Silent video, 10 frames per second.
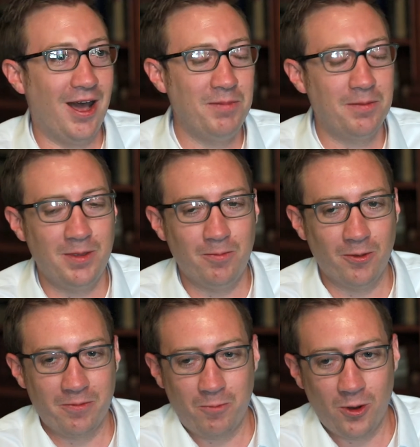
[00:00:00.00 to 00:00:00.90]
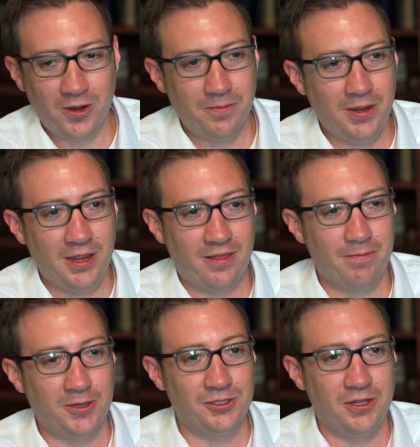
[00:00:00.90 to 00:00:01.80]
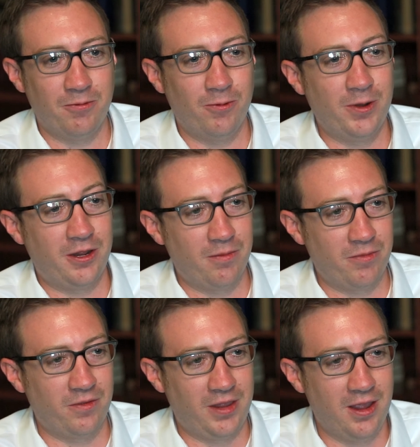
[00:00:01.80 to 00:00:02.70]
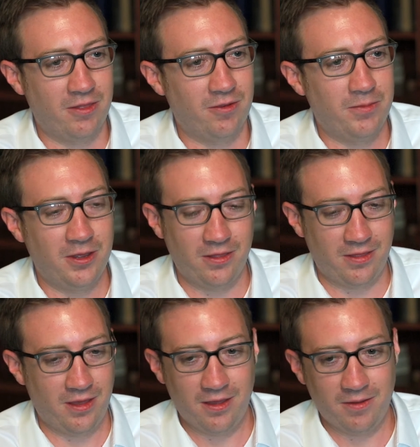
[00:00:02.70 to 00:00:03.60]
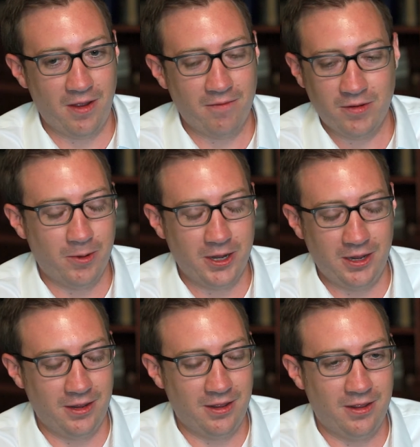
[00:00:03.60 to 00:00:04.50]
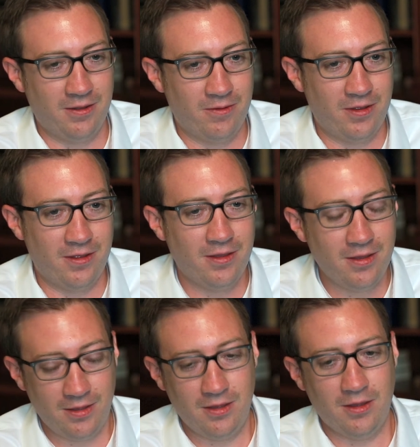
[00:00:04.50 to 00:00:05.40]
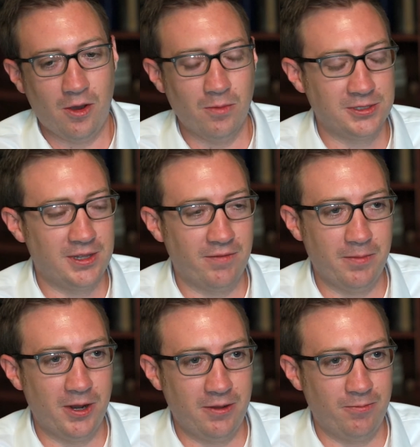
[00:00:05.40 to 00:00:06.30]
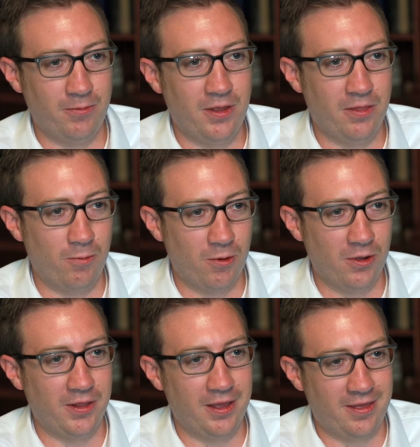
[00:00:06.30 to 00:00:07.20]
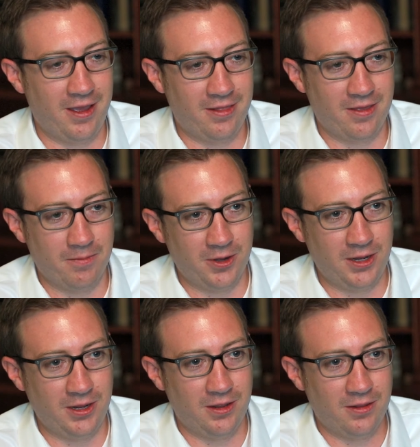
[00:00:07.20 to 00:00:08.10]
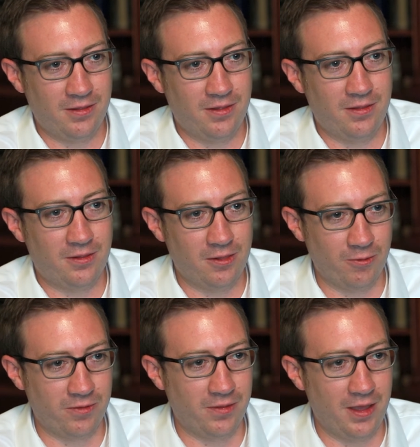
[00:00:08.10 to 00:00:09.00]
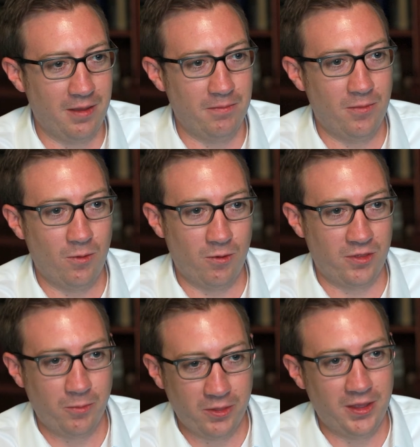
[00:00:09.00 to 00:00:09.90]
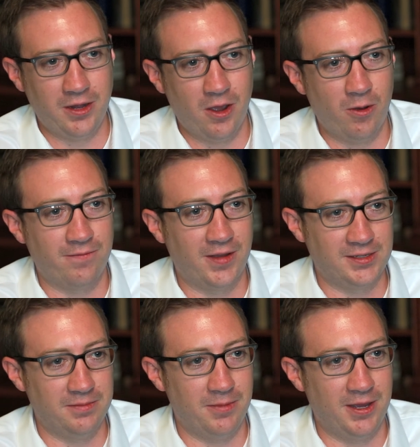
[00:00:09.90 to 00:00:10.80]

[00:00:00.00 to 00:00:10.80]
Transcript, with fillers: Helping people is important to me, especially when it comes to cancer, because everybody, almost everybody in the world has had somebody close to them or someone they know affected